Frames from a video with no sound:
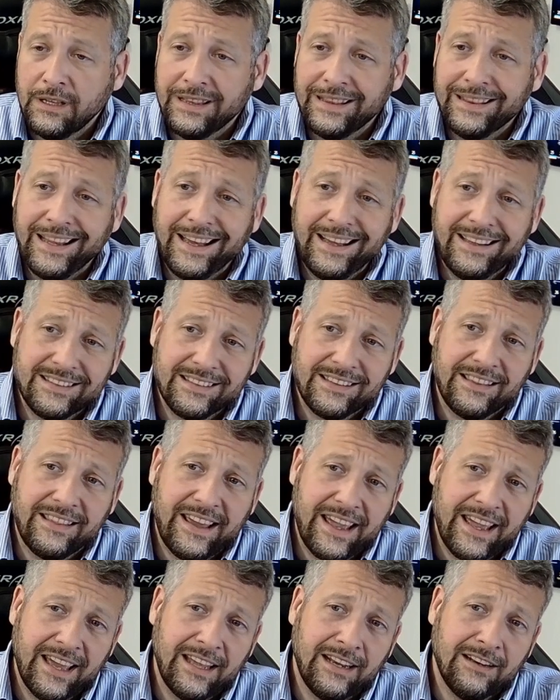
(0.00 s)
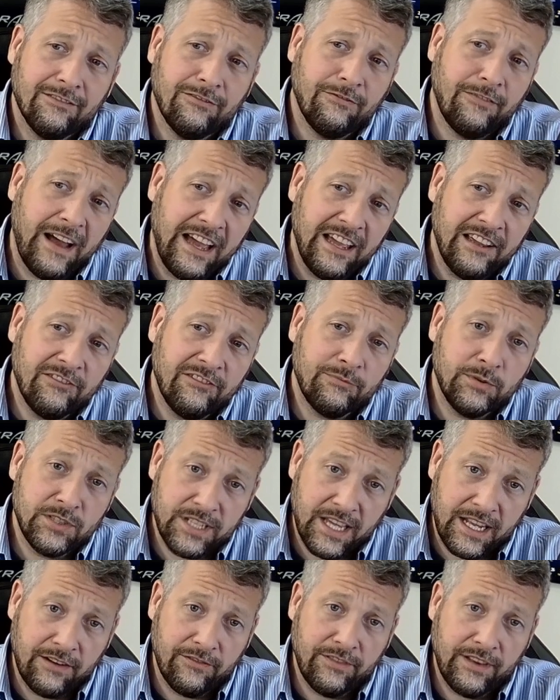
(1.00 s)
less than
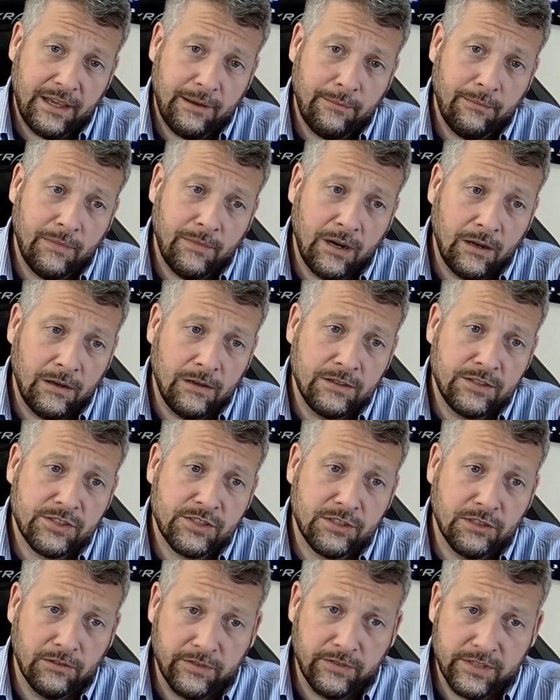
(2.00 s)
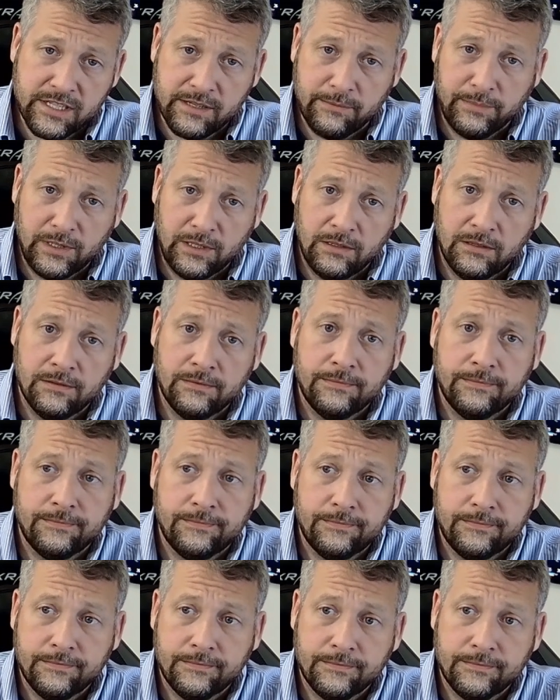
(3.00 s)
5% of them are serviceable.
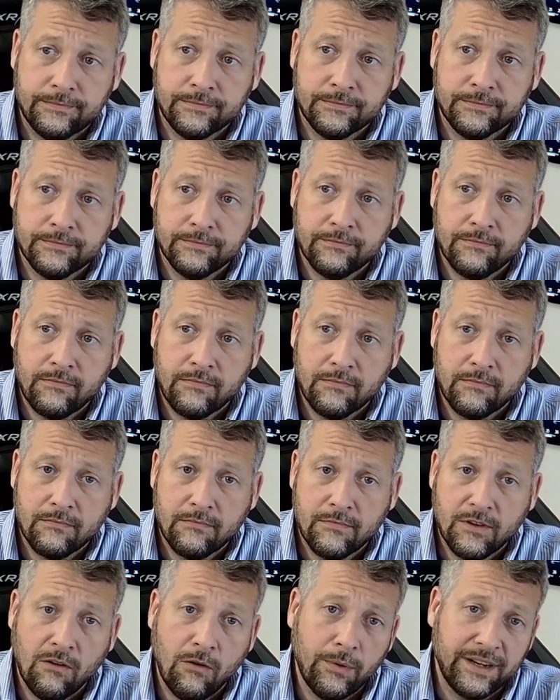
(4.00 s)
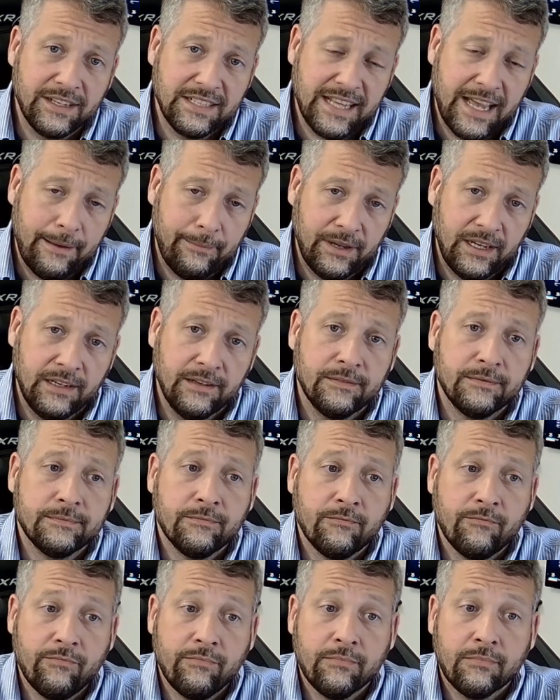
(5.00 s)
Well, what does that mean?
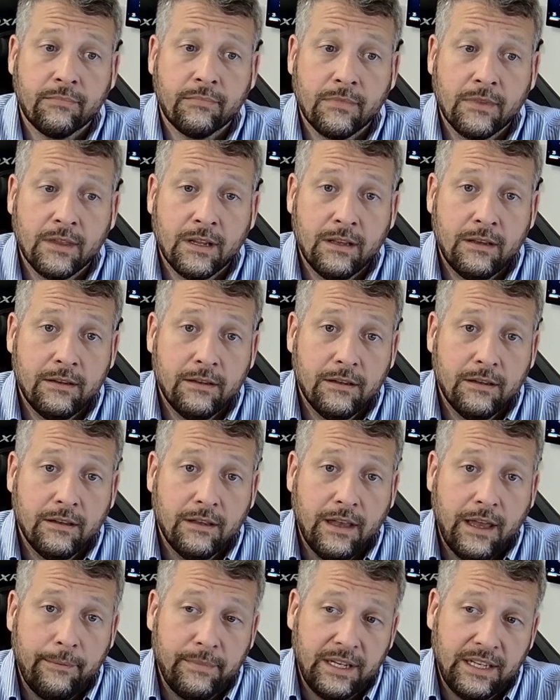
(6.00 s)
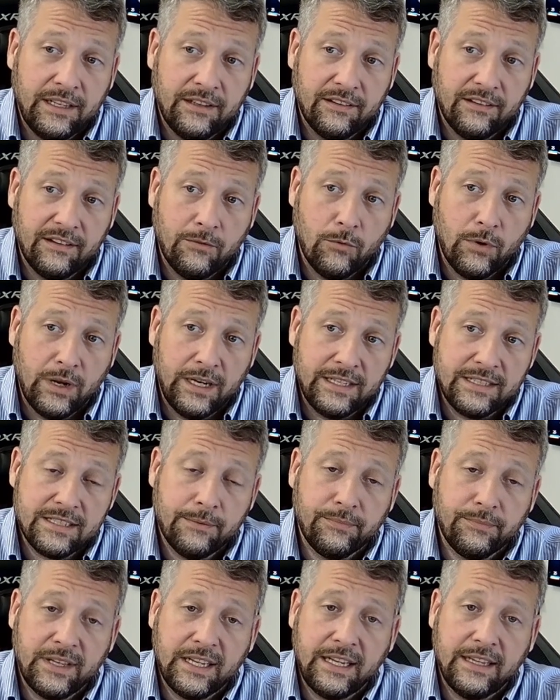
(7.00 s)
That means that when
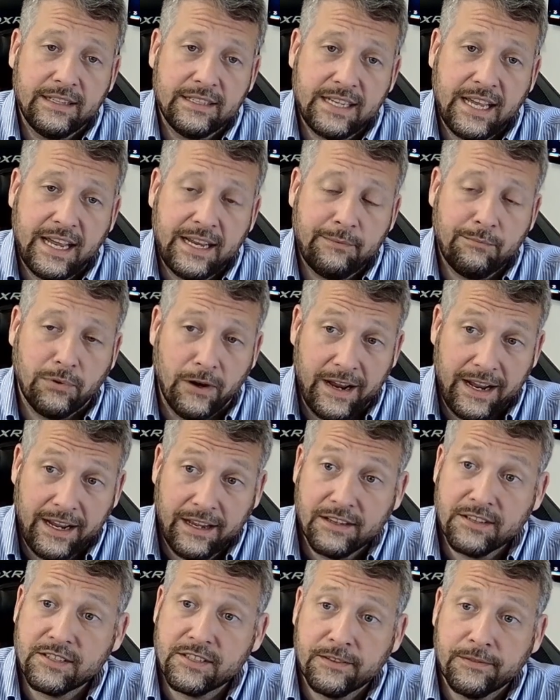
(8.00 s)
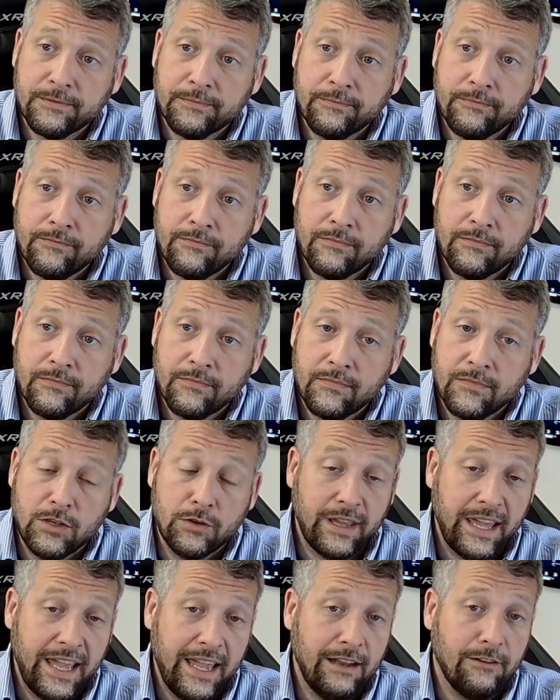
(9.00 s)
something inside breaks,
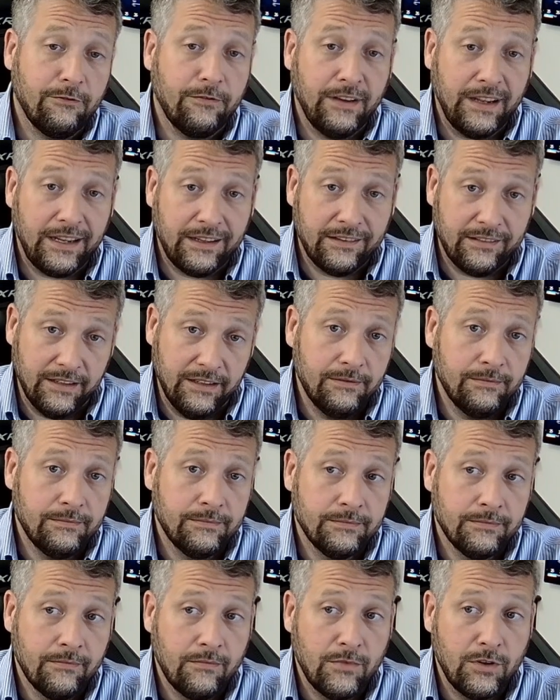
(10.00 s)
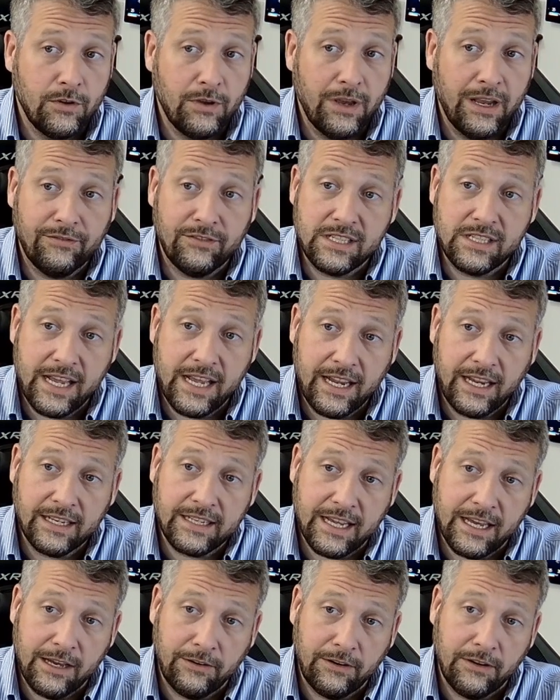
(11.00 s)
you can't fix it. You have to take
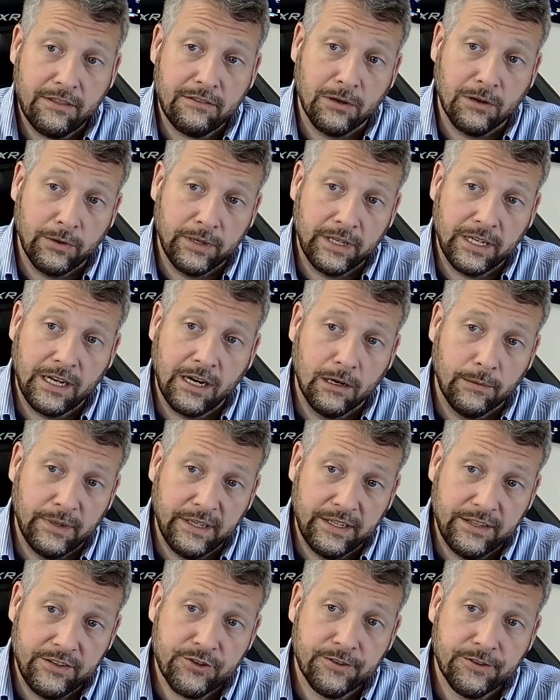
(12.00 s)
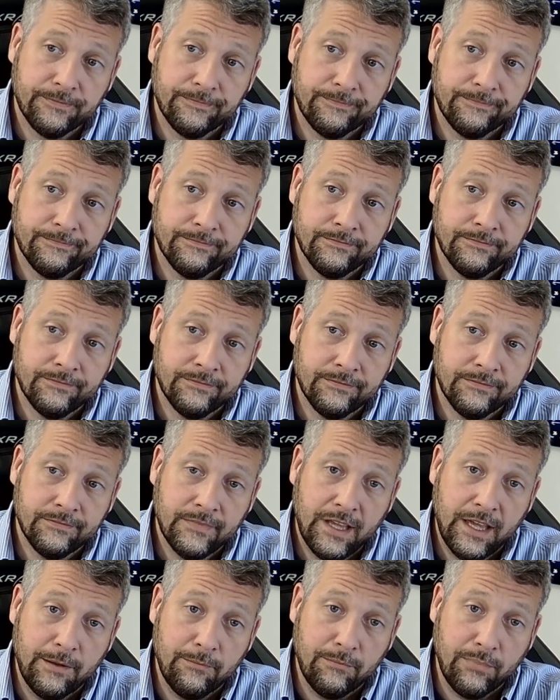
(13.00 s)
it down and throw it in the garbage
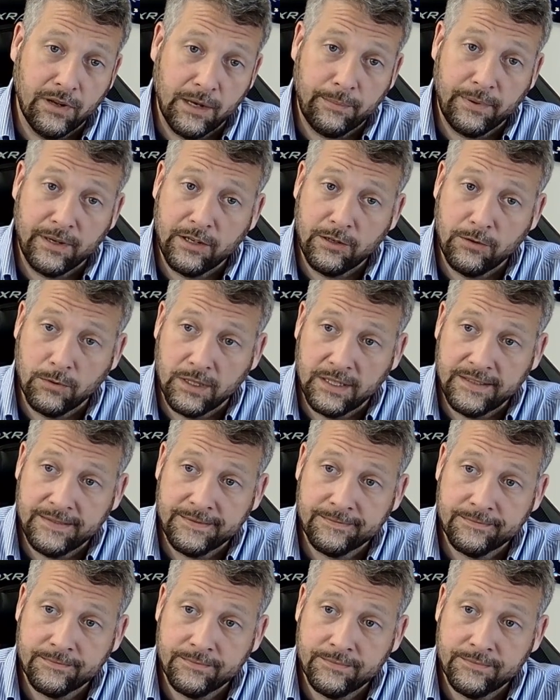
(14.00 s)
and put up a new one.